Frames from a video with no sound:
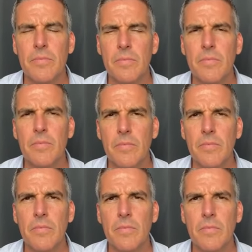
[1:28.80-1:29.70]

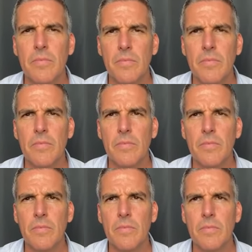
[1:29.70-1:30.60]

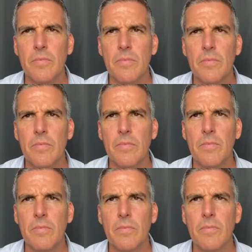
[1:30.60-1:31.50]

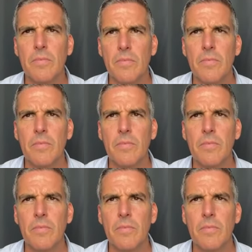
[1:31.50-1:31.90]
(not speaking)